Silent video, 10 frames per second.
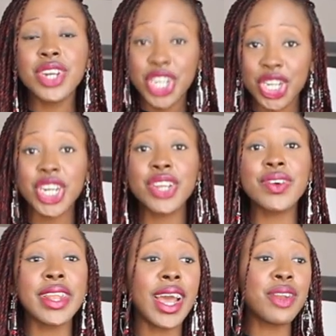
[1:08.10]
Show
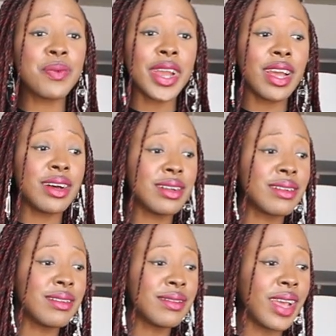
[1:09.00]
you that,
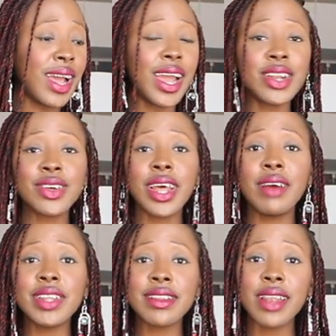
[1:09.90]
well, I don't
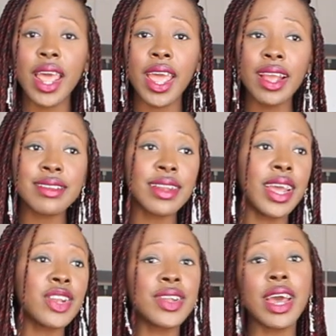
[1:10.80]
have these legs and
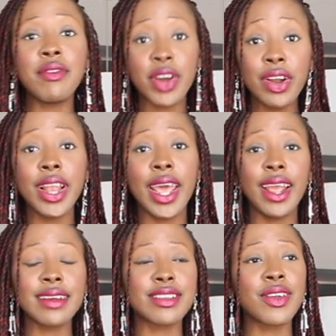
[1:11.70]
I don't have her
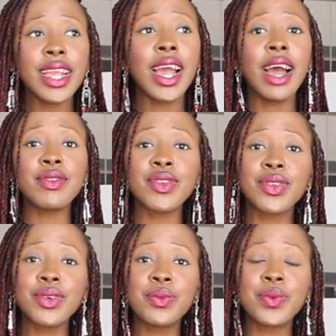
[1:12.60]
legs, so I have to
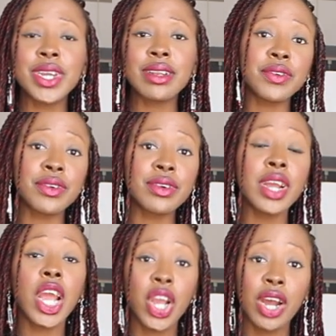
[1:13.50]
do
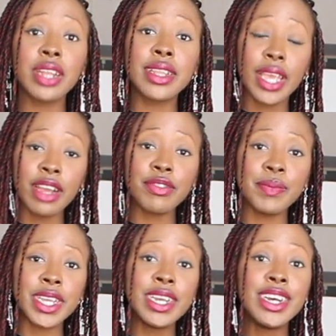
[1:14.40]
whatever God gave
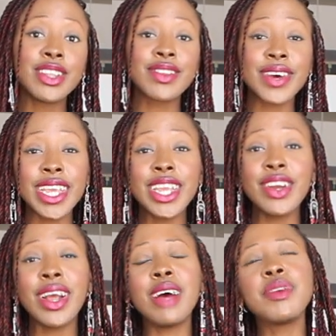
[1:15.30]
me. So
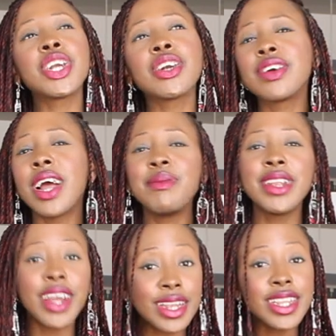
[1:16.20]
here I'm sure
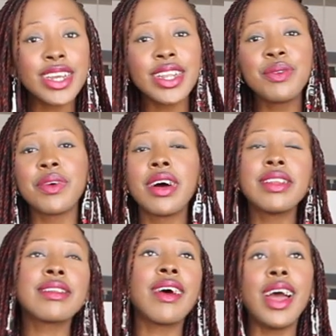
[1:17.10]
I'm not the only
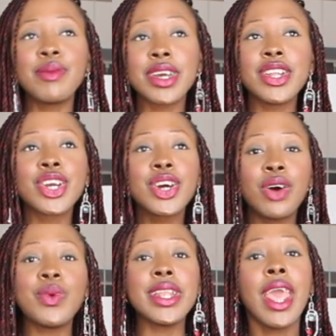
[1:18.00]
one, so I'm gonna
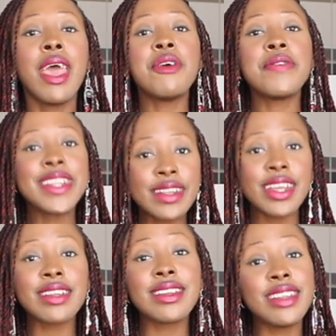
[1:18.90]
go with
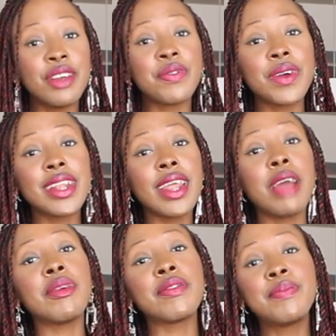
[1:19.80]
6 different
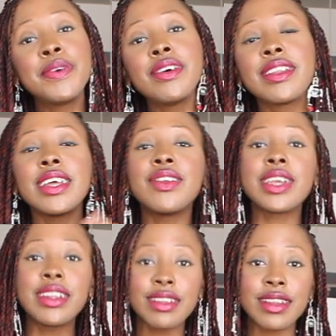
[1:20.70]
type of boots that you
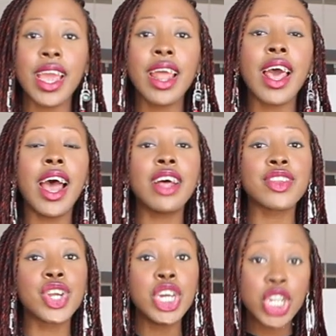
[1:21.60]
can style
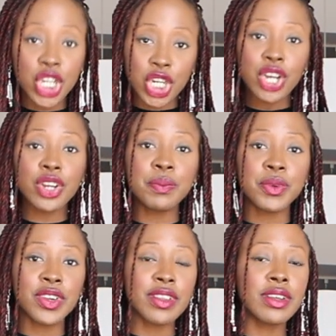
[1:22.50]
as a shorter
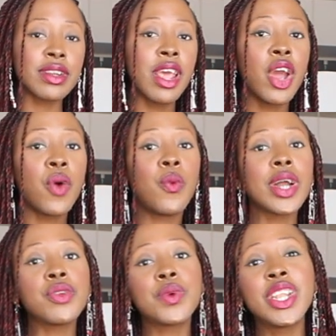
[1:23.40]
person,
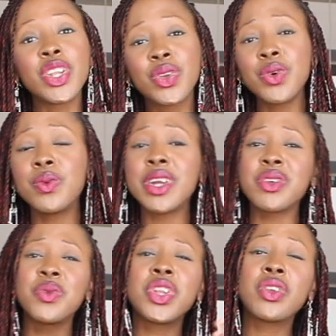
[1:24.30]
what you want to do,
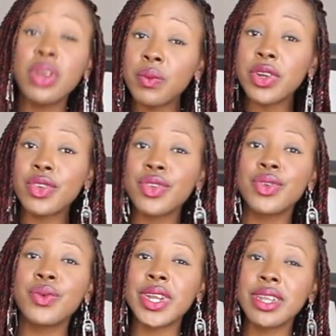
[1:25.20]
what you don't want to
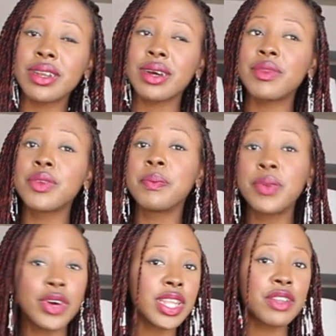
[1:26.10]
do when it comes to
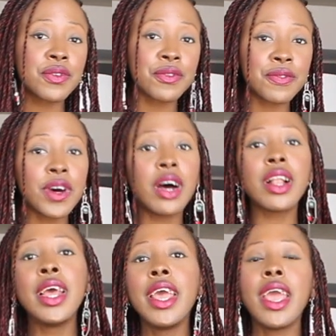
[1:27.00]
booties for
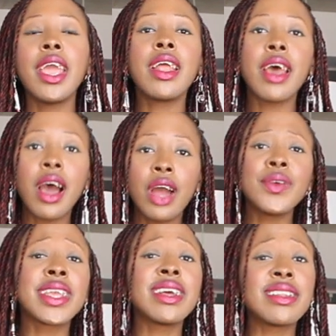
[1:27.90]
fall, and
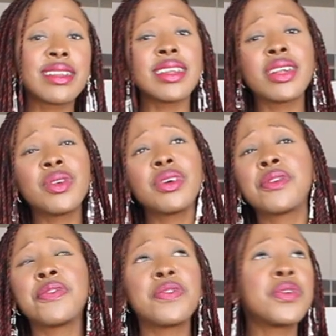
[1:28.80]
how you can still
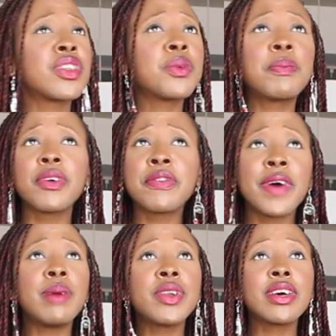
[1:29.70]
look super
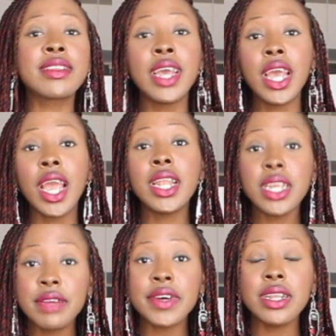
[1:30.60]
fabulous
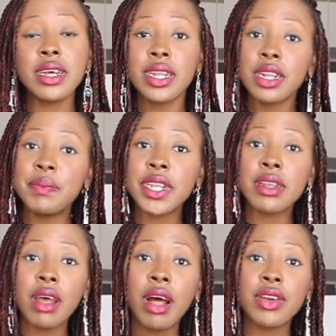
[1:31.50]
and even a little
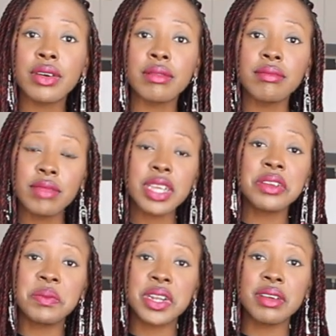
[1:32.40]
bit taller.
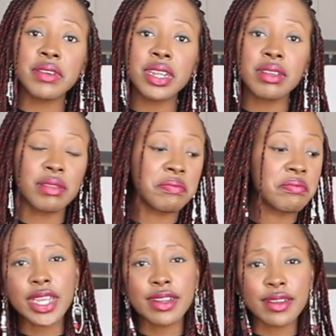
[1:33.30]
Can you believe it?
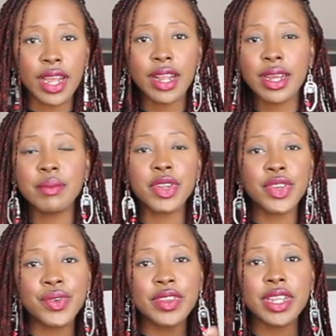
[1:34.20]
You can style them,
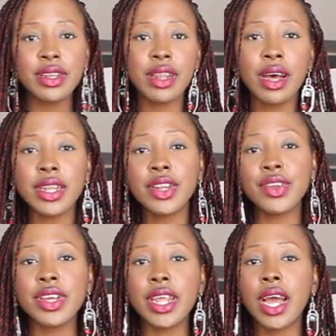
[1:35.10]
the do's and done, and
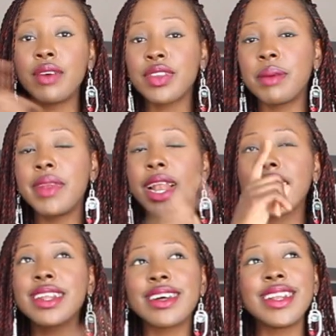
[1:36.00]
you're gonna have some
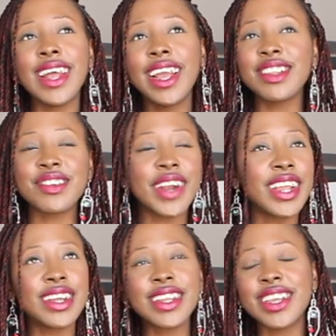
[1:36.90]
little nice
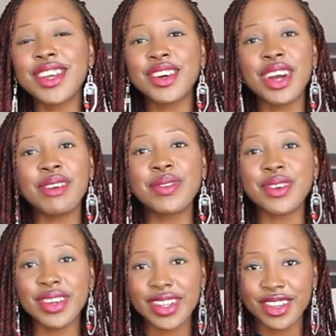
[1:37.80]
try on here, of
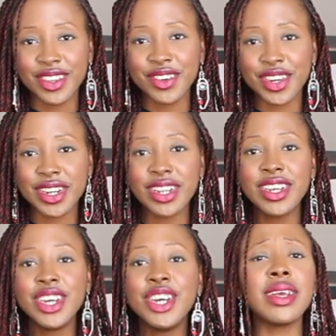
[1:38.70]
course, as usual.